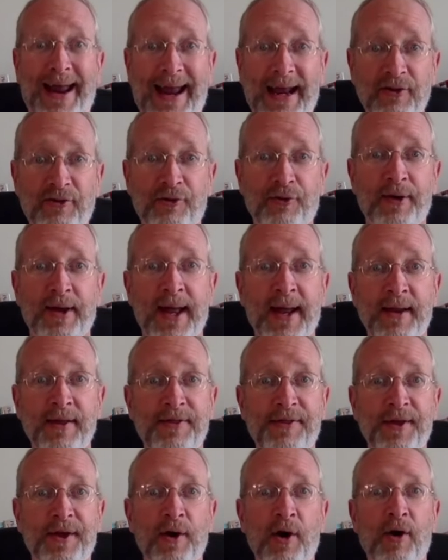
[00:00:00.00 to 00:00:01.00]
answering
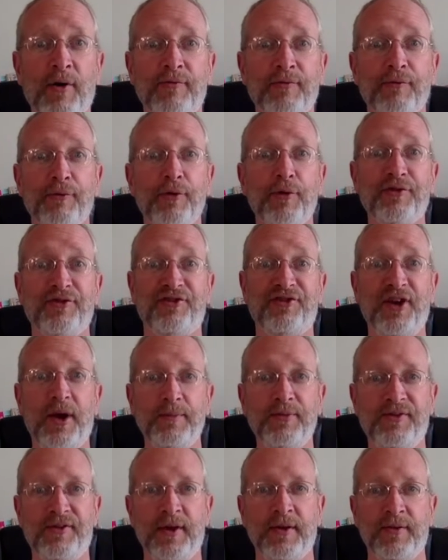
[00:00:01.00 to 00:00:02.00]
anything of real
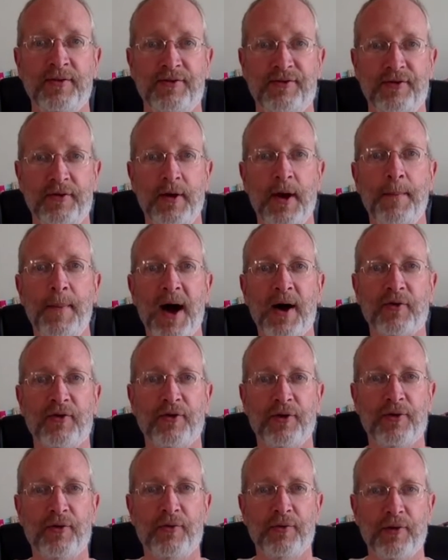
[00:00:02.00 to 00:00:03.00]
substance about
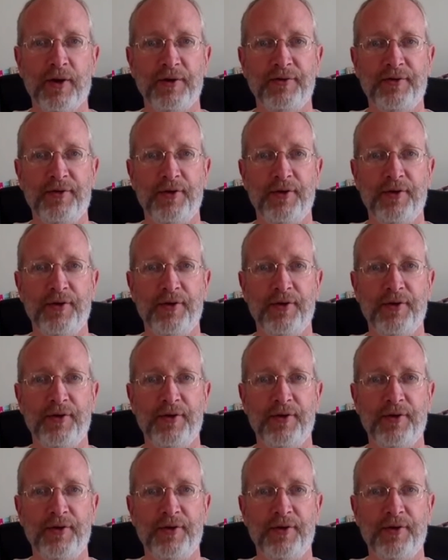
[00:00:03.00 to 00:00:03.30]
critical race